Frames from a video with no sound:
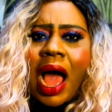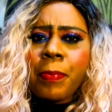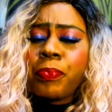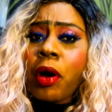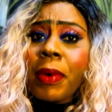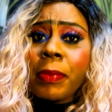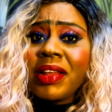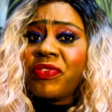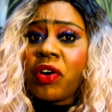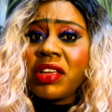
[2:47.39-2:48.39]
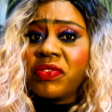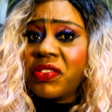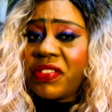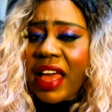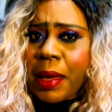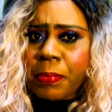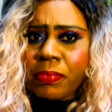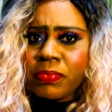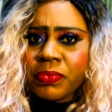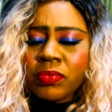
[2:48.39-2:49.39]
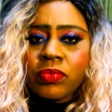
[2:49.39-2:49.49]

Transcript: and probably for even them.